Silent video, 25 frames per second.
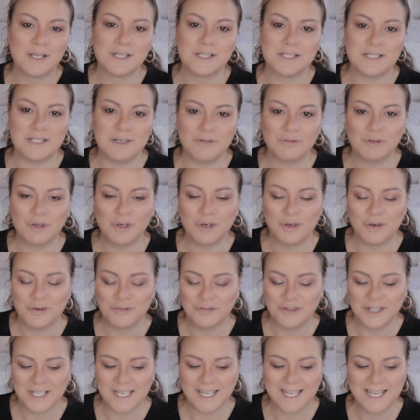several
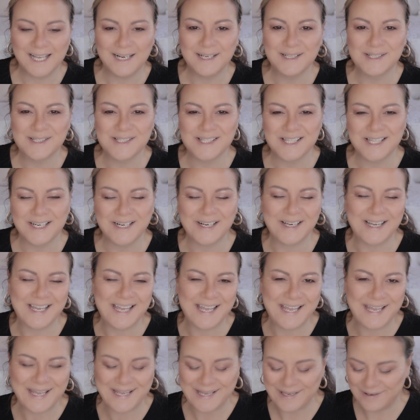of the colors that I
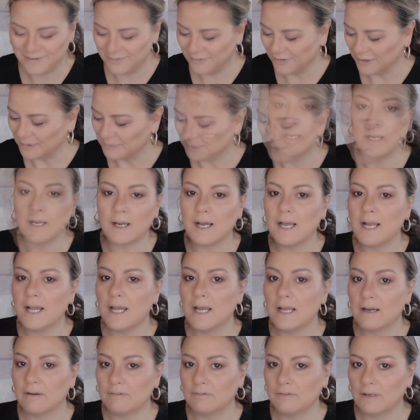have. I
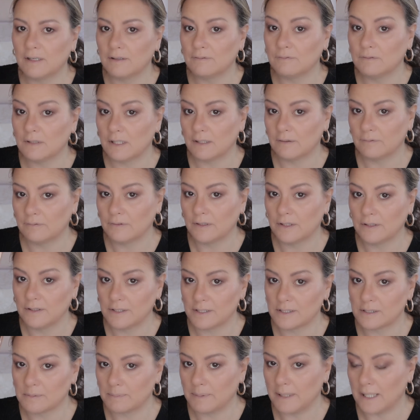love, love, love
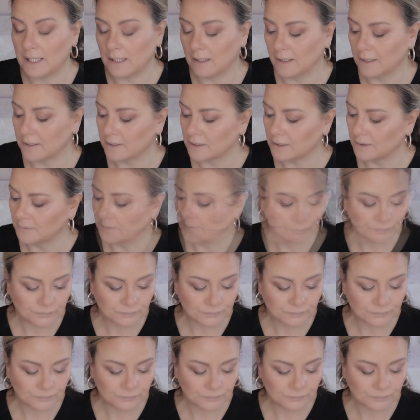this palette.